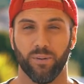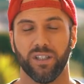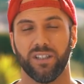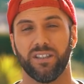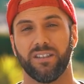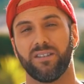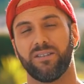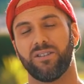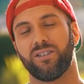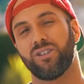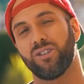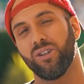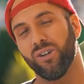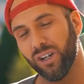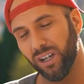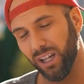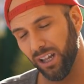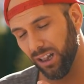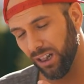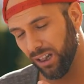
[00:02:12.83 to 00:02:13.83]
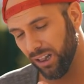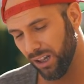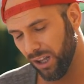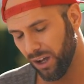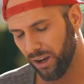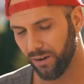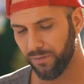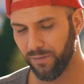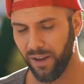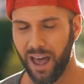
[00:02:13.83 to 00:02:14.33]
We took a
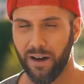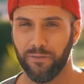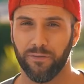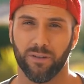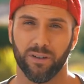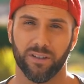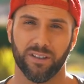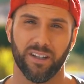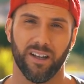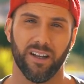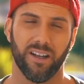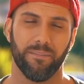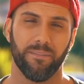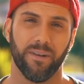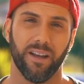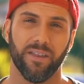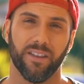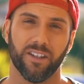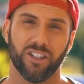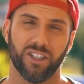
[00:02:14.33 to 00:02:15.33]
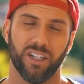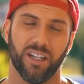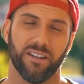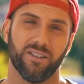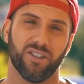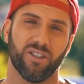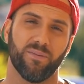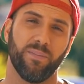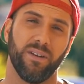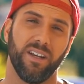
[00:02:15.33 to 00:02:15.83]
lot of effort in the
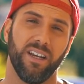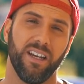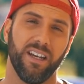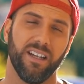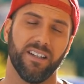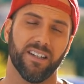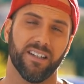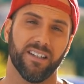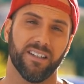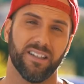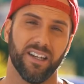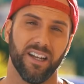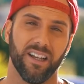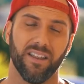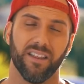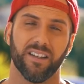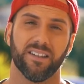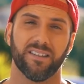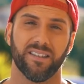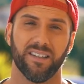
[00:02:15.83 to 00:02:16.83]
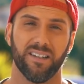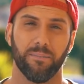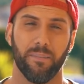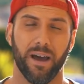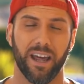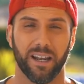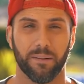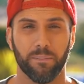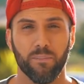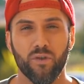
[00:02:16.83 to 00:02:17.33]
shutter speed and in the
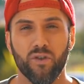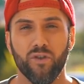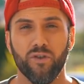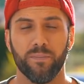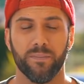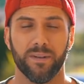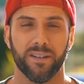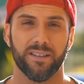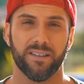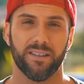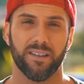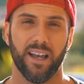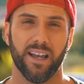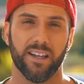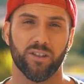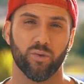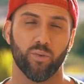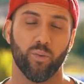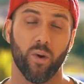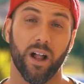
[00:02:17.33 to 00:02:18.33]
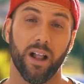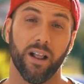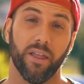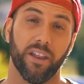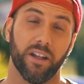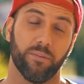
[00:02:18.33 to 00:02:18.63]
cinematic movements as well.